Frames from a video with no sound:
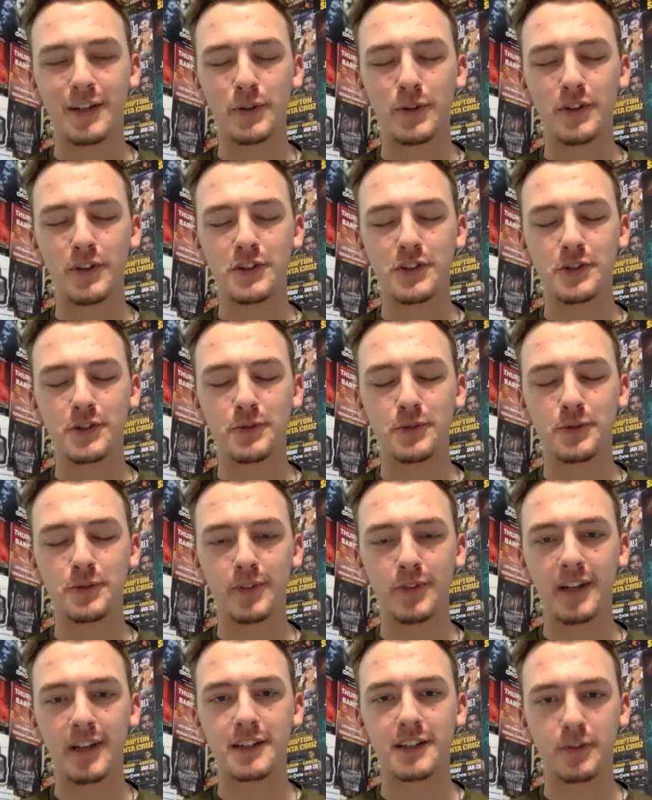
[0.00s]
who did you
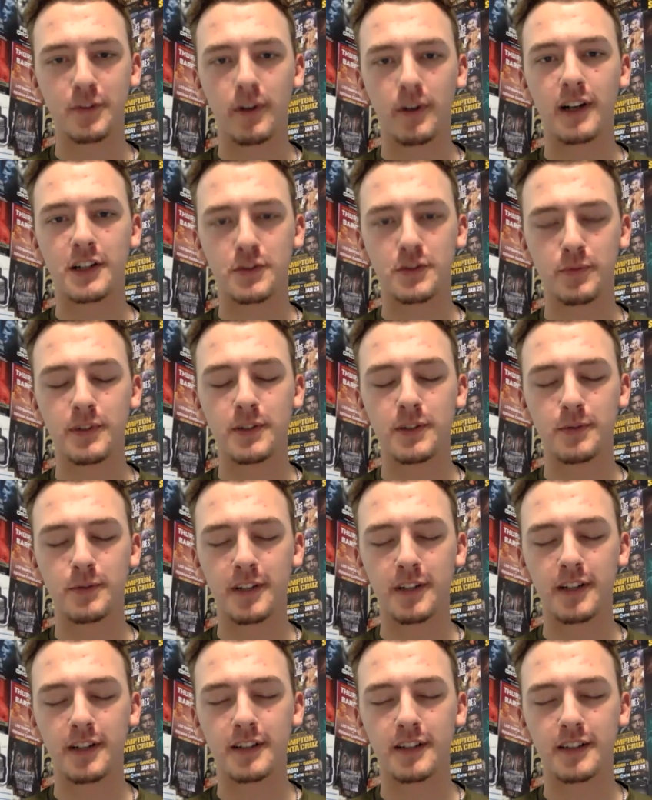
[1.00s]
like to watch when you were
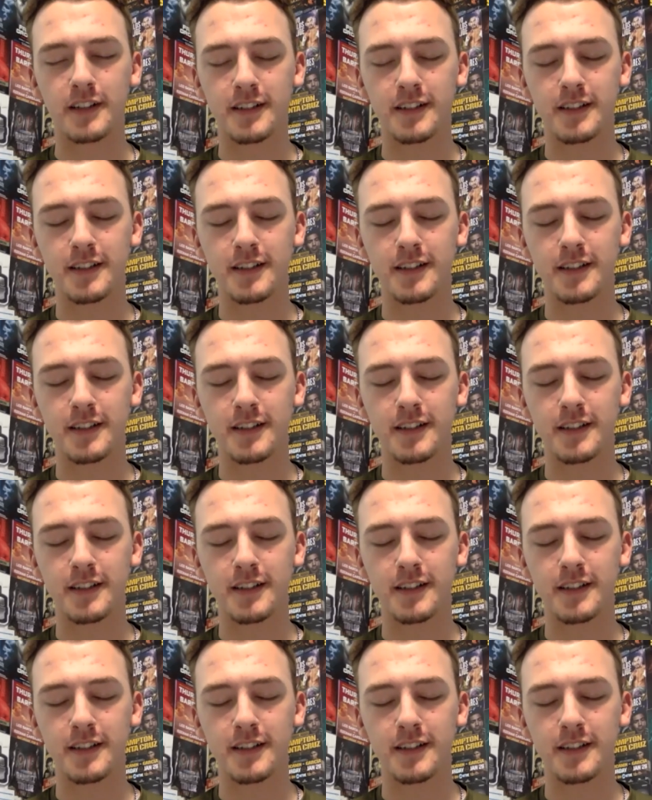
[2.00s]
younger?